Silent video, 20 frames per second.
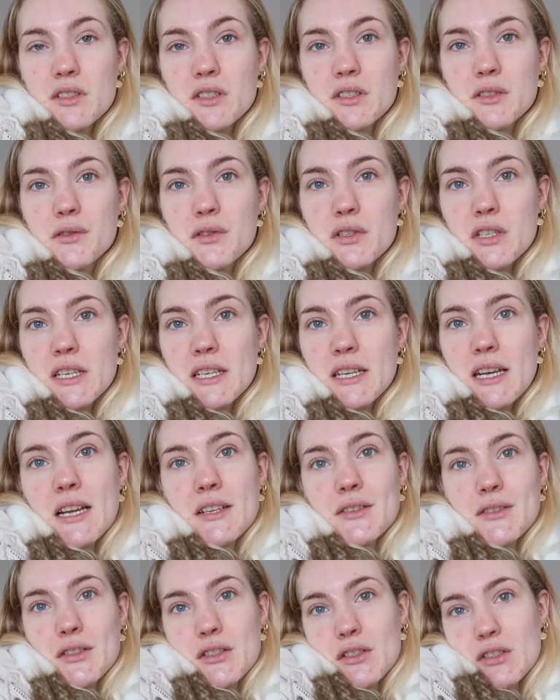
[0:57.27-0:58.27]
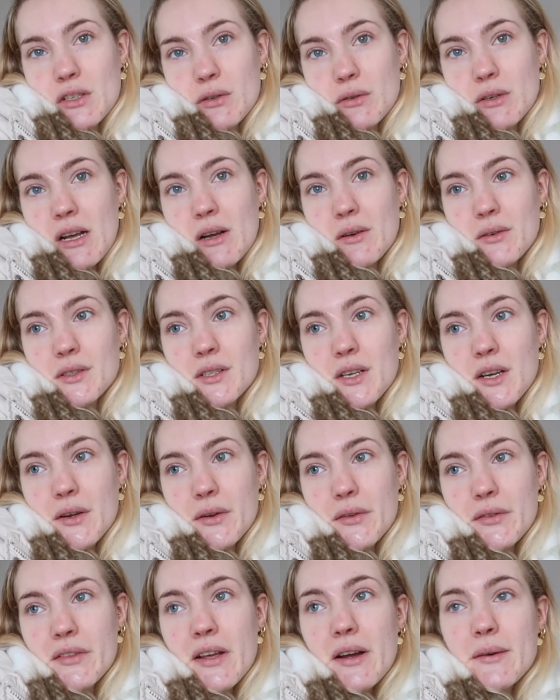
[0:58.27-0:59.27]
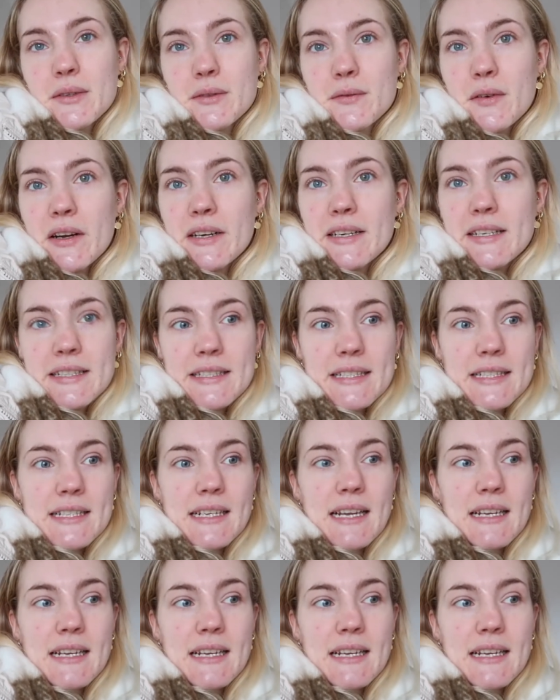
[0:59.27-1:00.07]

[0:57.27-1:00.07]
sushi and just chilled out. So that was very needed.